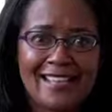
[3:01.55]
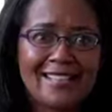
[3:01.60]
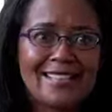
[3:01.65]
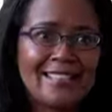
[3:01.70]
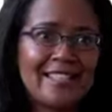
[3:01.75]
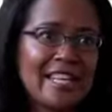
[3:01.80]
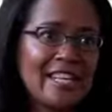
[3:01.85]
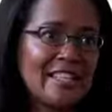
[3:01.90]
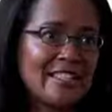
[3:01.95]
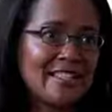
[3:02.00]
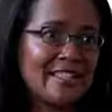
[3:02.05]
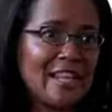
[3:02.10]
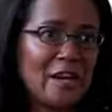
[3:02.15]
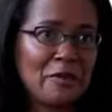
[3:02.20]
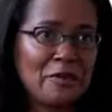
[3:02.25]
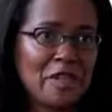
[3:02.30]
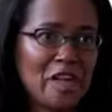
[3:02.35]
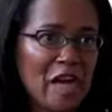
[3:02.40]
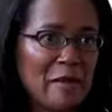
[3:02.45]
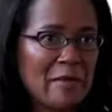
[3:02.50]
sense that
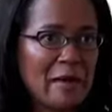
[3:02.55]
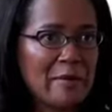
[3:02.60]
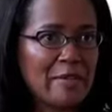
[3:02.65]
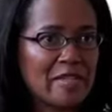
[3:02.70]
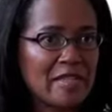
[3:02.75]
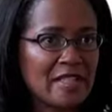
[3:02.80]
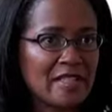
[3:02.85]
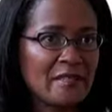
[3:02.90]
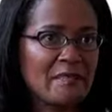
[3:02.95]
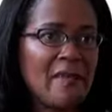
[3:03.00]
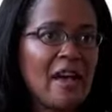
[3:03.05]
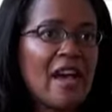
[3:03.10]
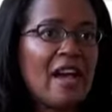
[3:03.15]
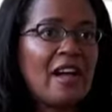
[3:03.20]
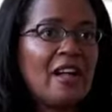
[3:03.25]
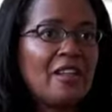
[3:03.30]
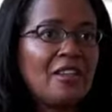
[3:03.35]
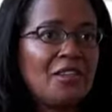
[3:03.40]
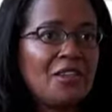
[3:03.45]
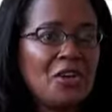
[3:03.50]
would come up, a
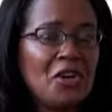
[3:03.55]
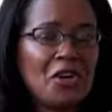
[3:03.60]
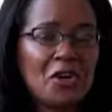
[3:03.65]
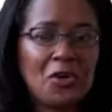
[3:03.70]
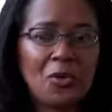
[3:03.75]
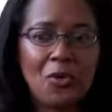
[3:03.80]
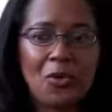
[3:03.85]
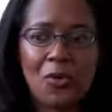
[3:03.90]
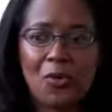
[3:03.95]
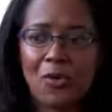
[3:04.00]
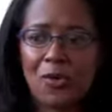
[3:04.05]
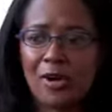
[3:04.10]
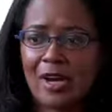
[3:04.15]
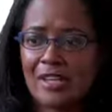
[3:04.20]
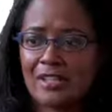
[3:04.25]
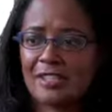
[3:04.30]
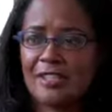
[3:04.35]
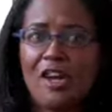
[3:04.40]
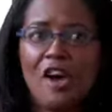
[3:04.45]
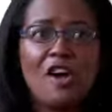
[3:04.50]
smell, or a
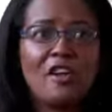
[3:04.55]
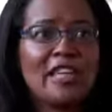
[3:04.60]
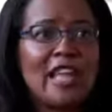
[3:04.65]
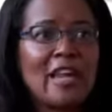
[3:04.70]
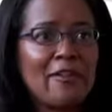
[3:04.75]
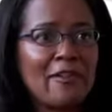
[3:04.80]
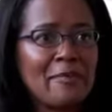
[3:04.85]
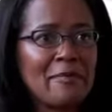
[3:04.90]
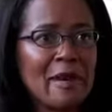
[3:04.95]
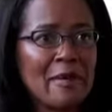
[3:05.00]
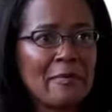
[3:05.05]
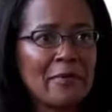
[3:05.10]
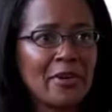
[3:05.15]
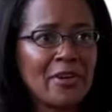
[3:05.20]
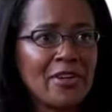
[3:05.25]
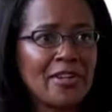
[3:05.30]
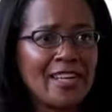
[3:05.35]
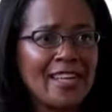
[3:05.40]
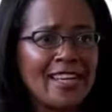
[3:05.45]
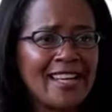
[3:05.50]
song they
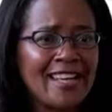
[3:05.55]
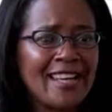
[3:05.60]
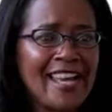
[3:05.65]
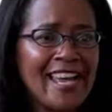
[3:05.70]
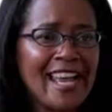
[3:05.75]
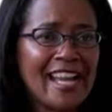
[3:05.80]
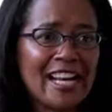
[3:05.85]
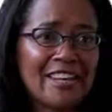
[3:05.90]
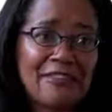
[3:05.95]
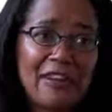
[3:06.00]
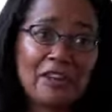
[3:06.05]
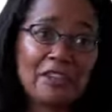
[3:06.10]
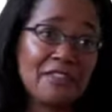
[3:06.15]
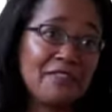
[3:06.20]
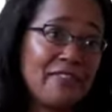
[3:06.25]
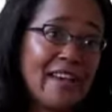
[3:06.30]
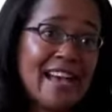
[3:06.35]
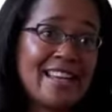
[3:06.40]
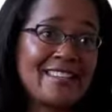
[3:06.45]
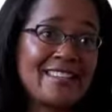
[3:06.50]
remembered. And I found it
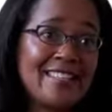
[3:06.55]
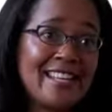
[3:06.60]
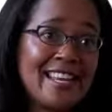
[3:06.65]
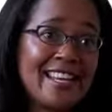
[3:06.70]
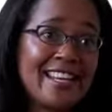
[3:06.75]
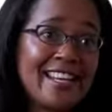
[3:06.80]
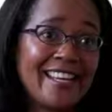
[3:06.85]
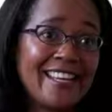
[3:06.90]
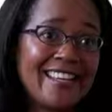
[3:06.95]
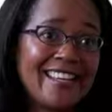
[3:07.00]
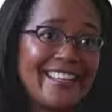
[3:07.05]
fascinating.